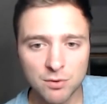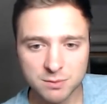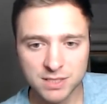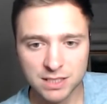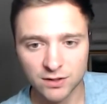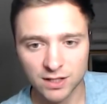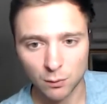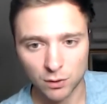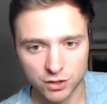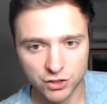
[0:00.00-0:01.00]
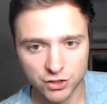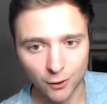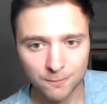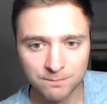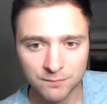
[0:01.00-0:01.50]
that I specifically want to
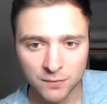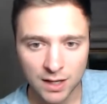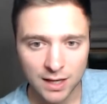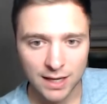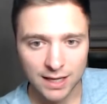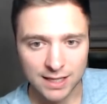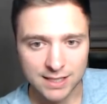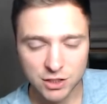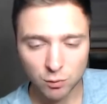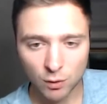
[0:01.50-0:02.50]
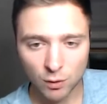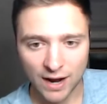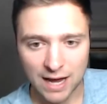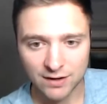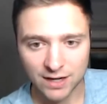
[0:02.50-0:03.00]
show is this one
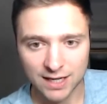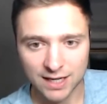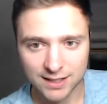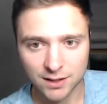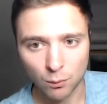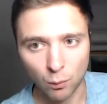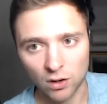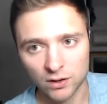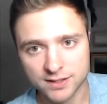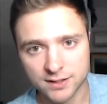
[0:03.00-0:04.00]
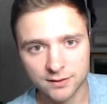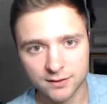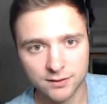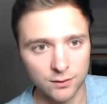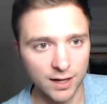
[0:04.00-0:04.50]
where I have a connected wallet,
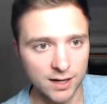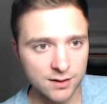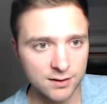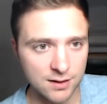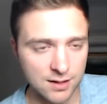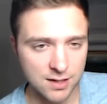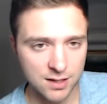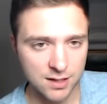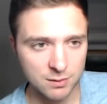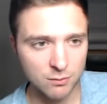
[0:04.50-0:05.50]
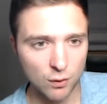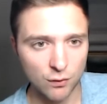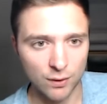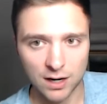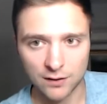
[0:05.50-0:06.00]
okay? So let me move
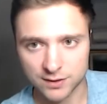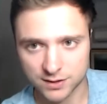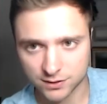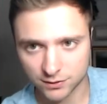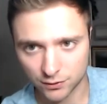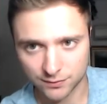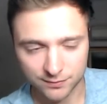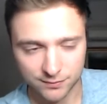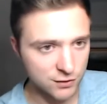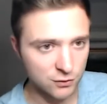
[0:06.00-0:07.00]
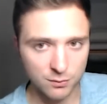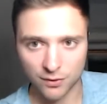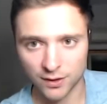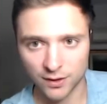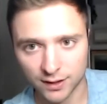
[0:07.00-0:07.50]
around this little Zoom
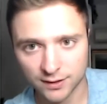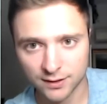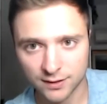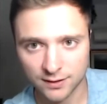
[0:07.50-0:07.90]
thing,